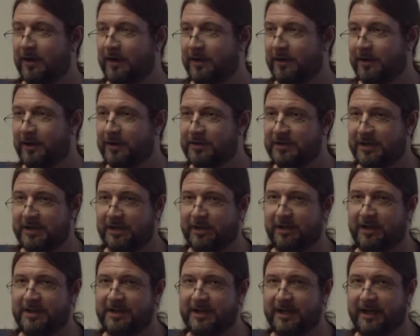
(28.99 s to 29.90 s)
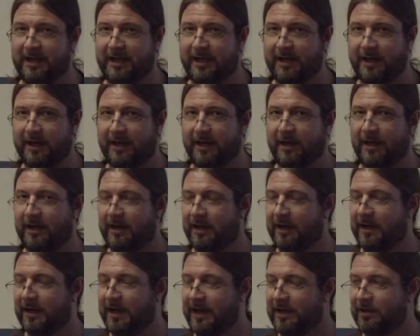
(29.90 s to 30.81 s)
there's an increasing
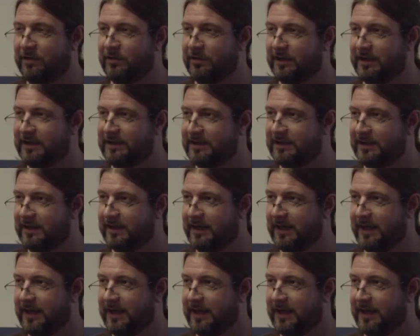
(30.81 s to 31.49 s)
interest